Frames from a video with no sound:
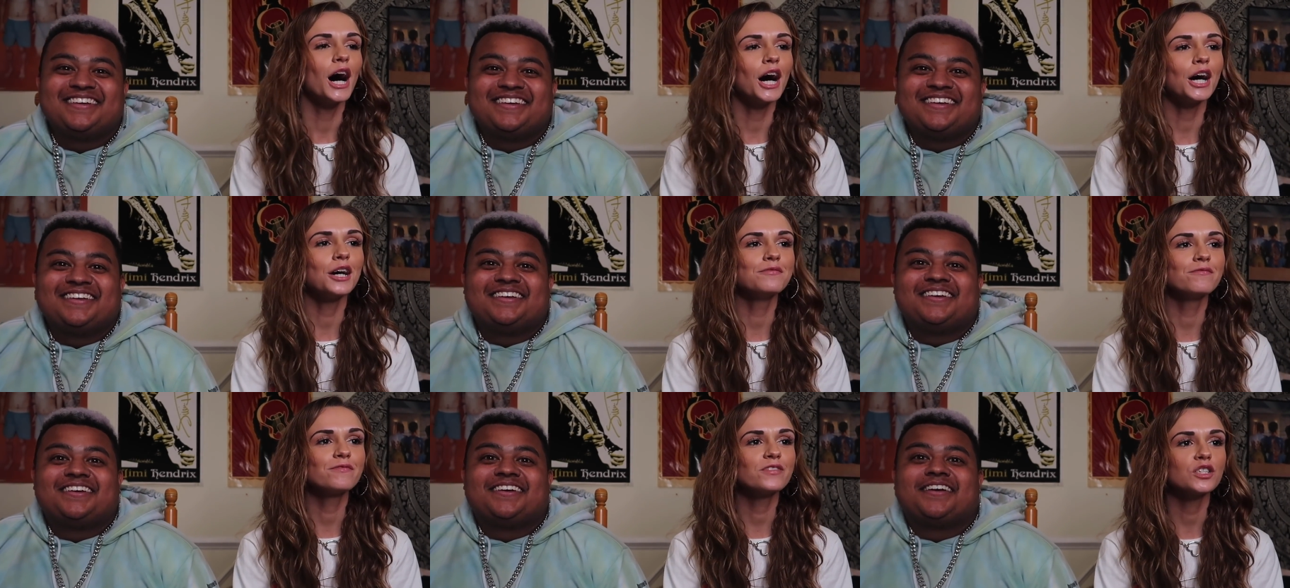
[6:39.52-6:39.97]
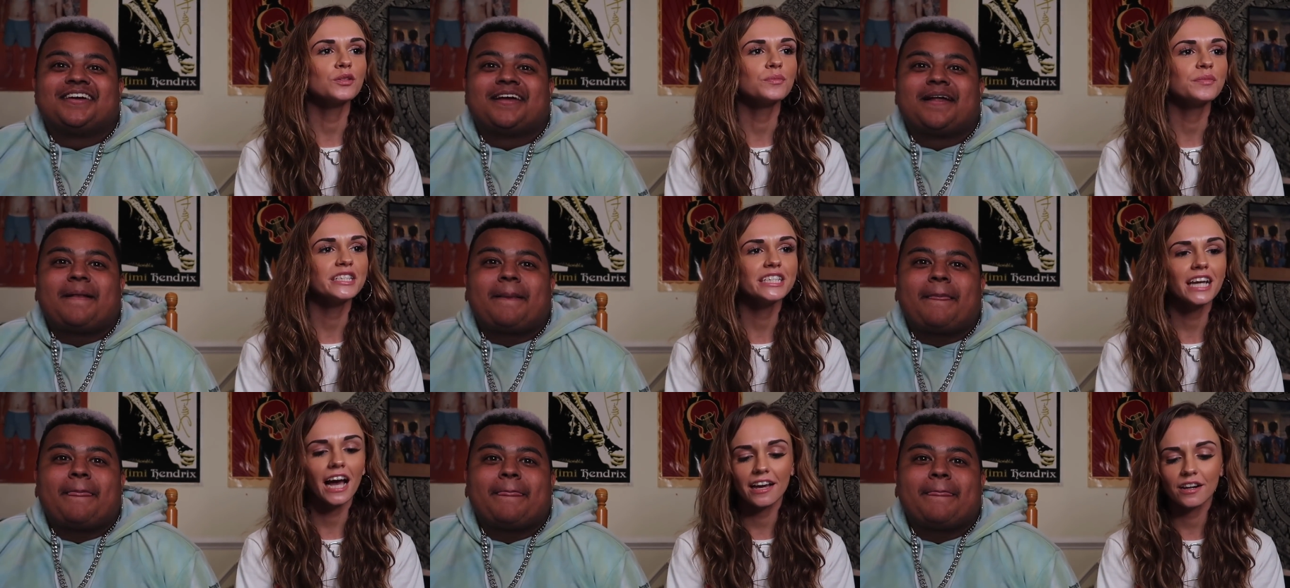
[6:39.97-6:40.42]
Speaker 1: Um, for
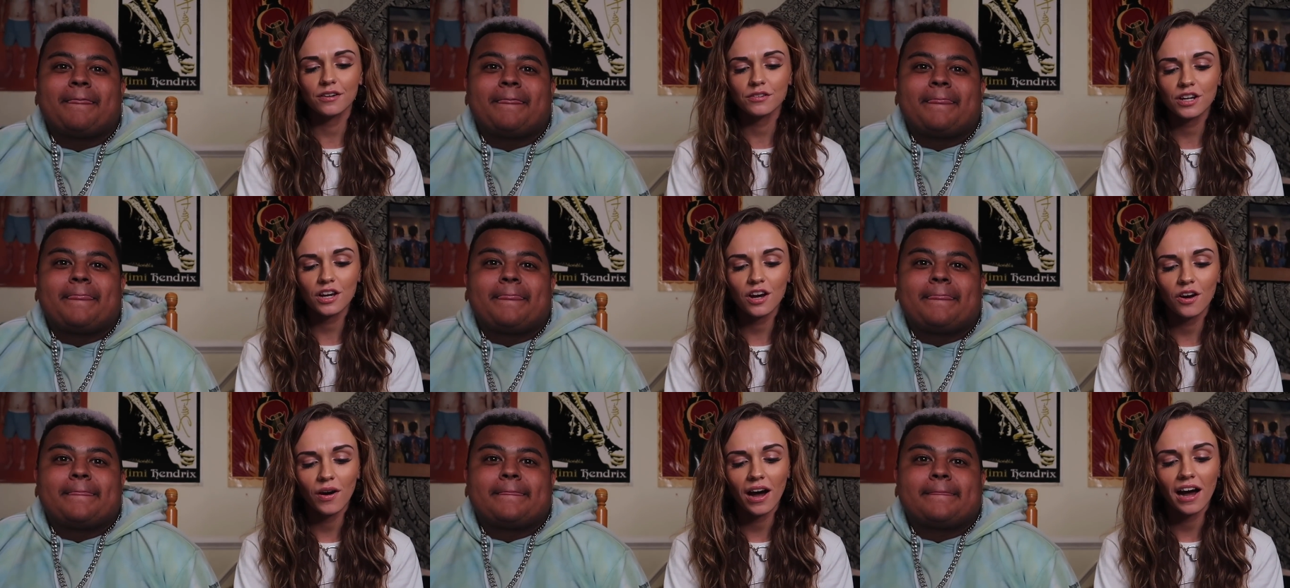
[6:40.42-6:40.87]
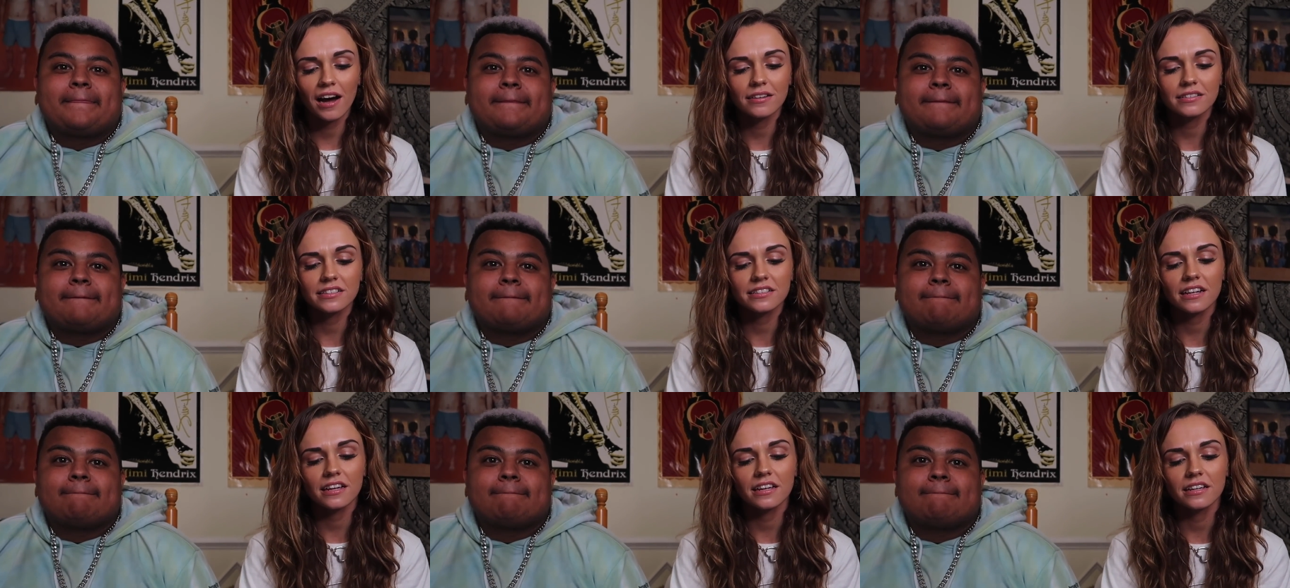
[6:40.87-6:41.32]
me, I don't know. How
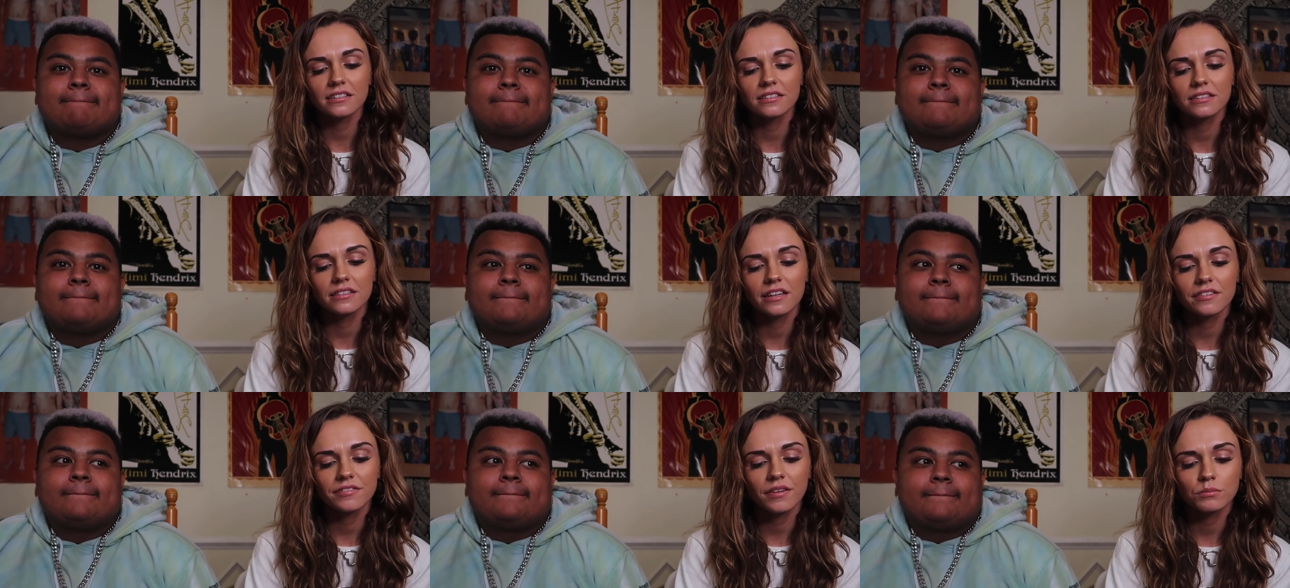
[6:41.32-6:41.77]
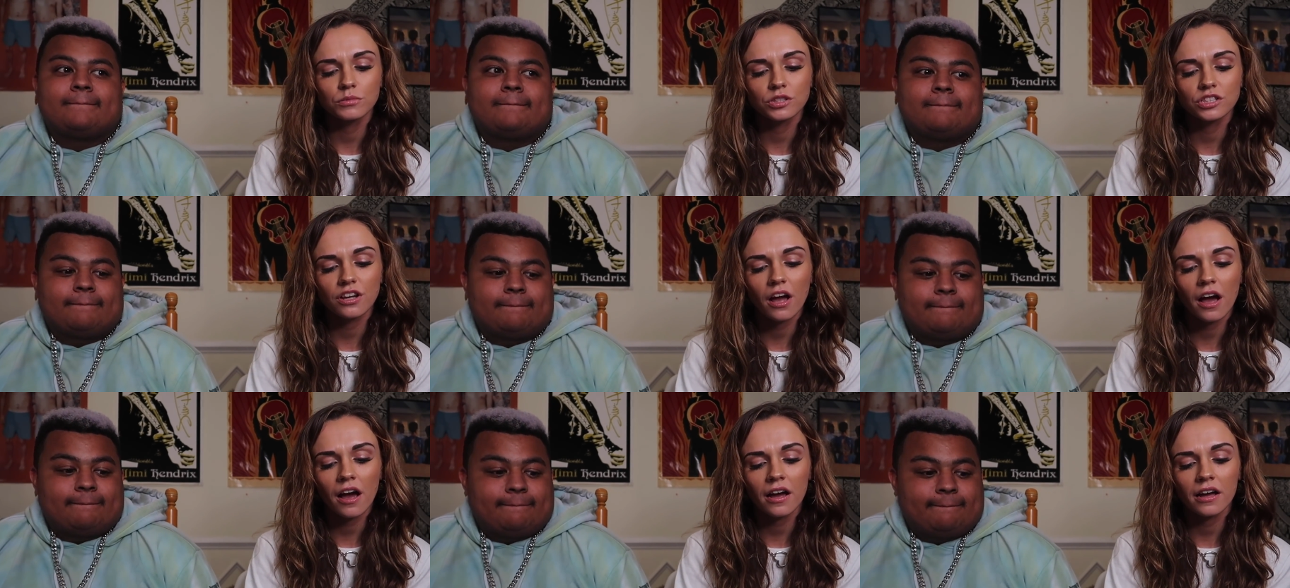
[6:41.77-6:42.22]
did I, if I'm
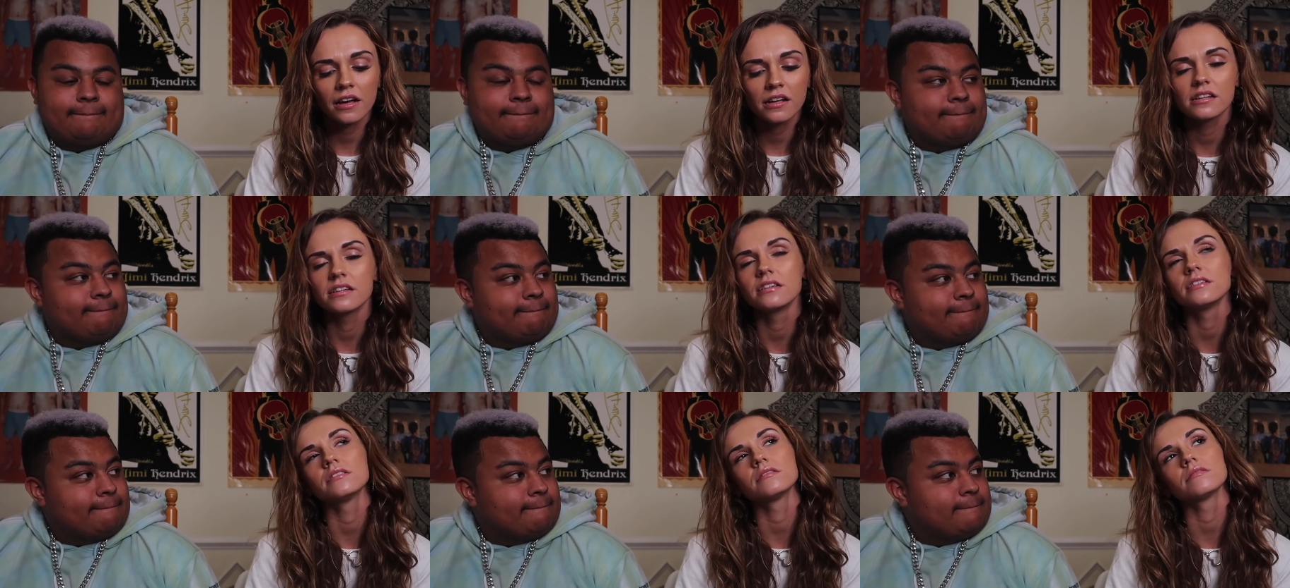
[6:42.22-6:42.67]
shy?